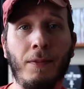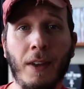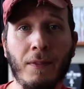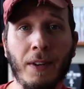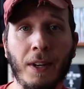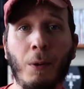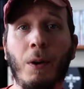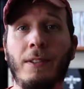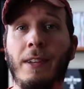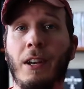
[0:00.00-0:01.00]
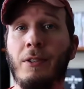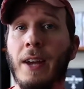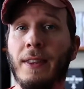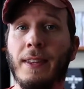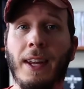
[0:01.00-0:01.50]
favorite horror
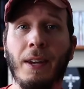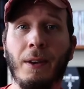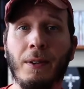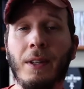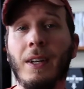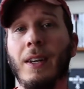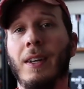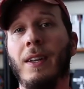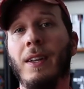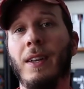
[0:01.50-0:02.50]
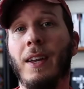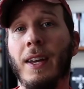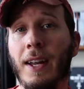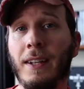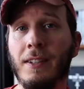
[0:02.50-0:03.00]
soundtrack that I own.
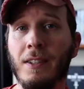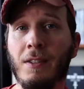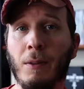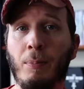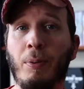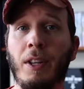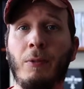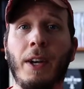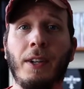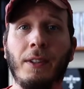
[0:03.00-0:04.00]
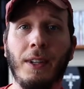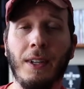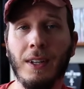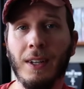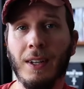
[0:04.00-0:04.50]
And I listen to it pretty regularly.